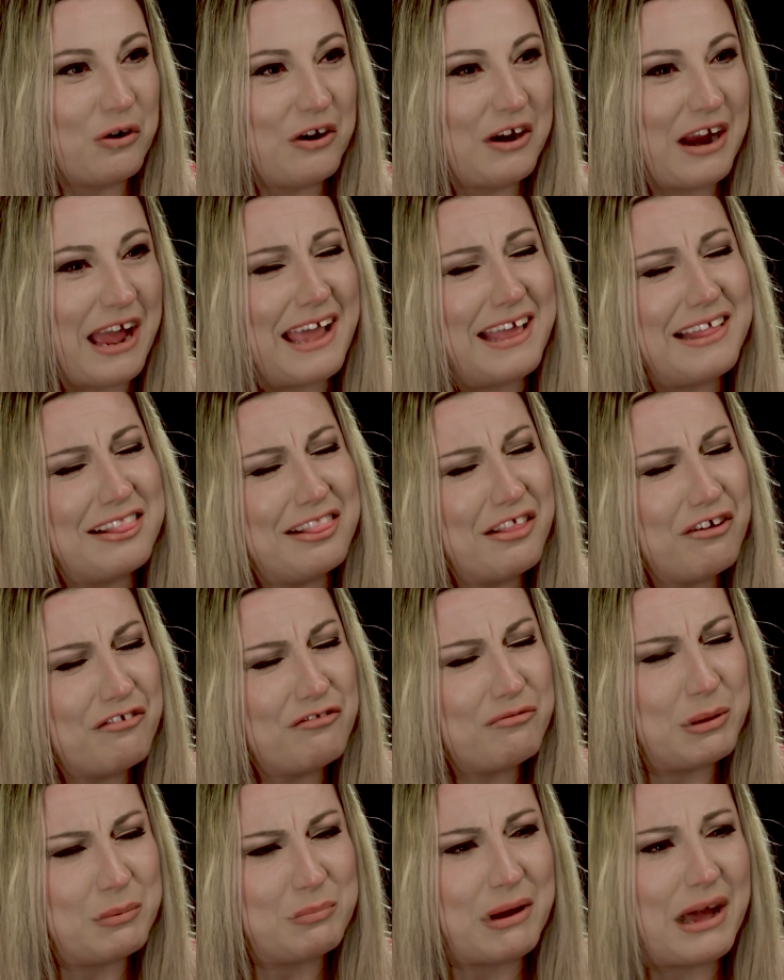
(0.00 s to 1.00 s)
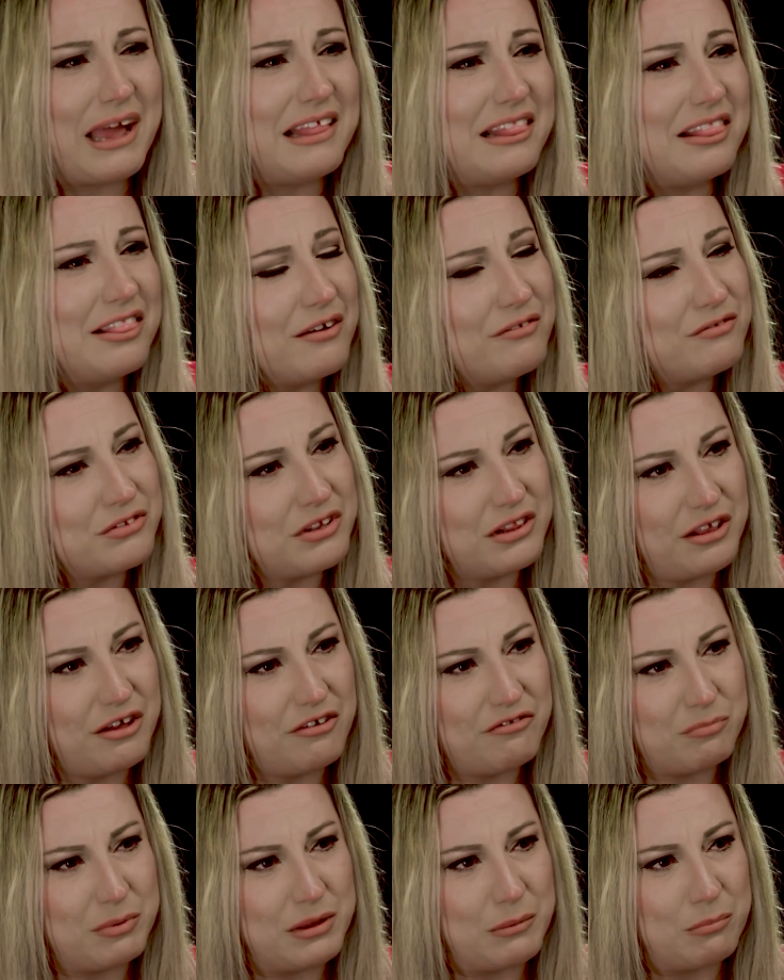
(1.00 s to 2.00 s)
I love people. I love to
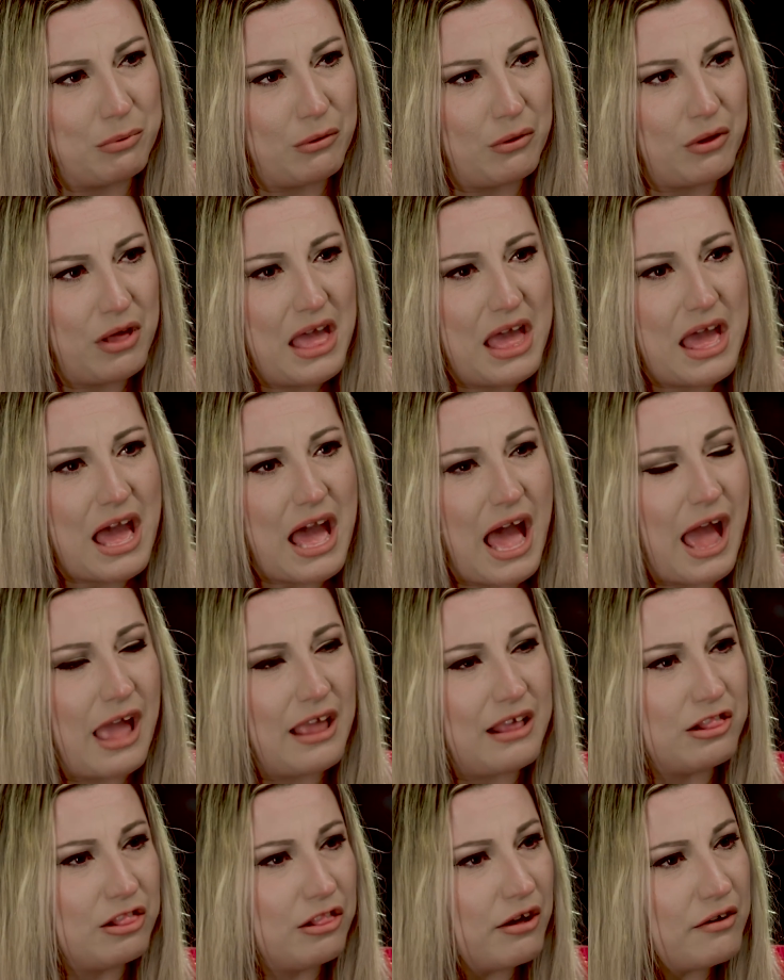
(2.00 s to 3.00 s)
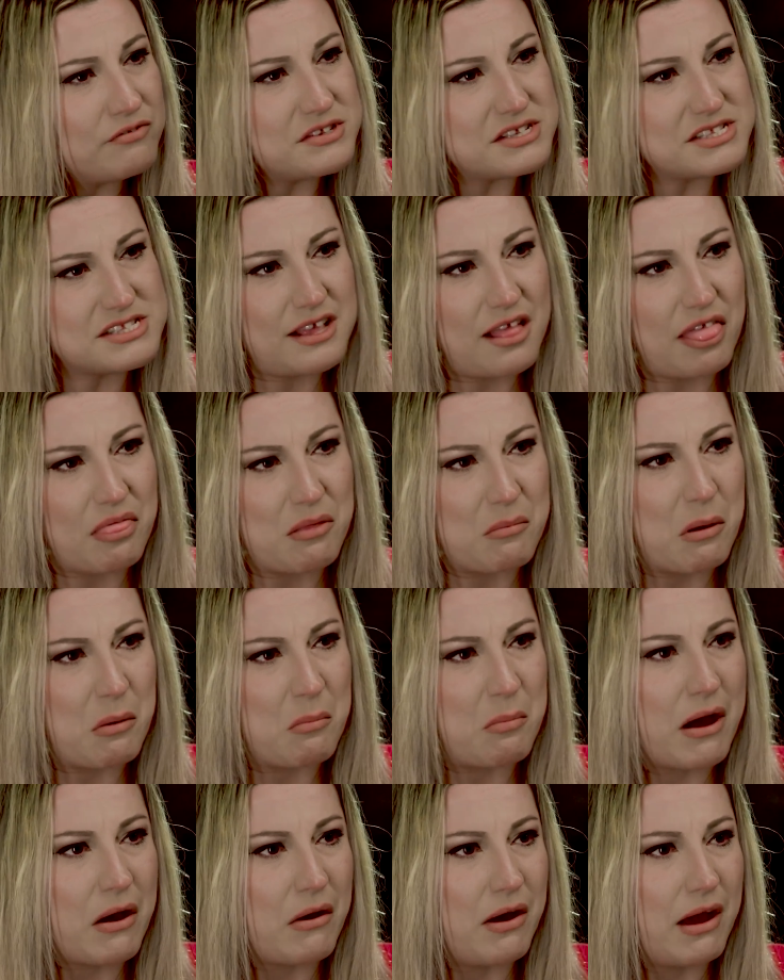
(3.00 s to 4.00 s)
love people. I love to tell them
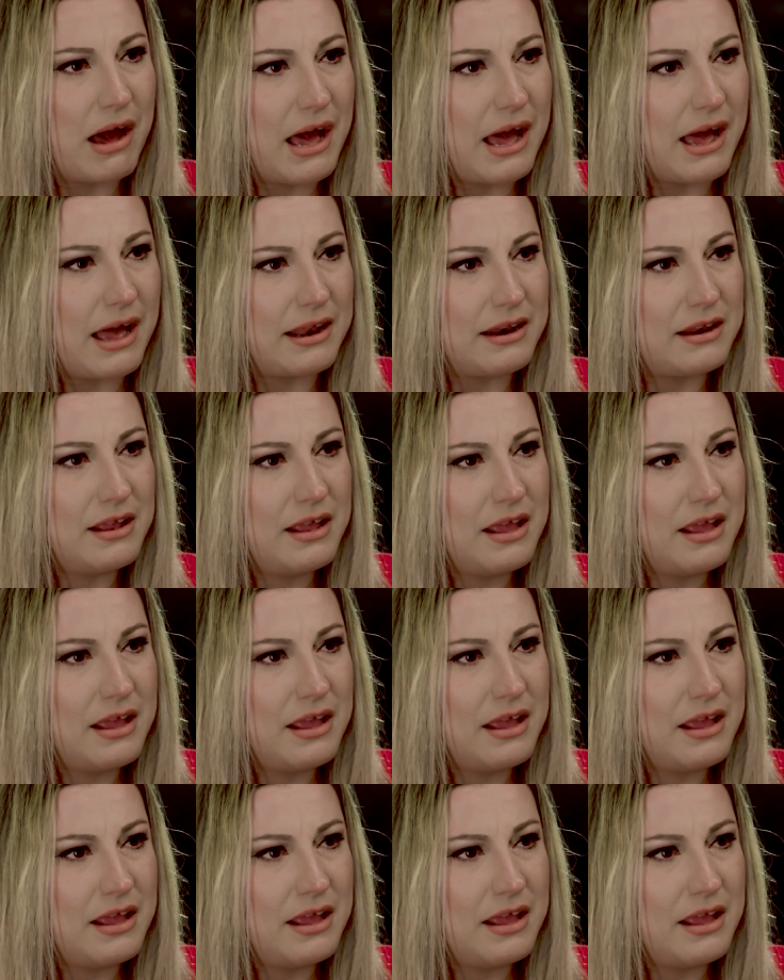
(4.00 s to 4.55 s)
about God.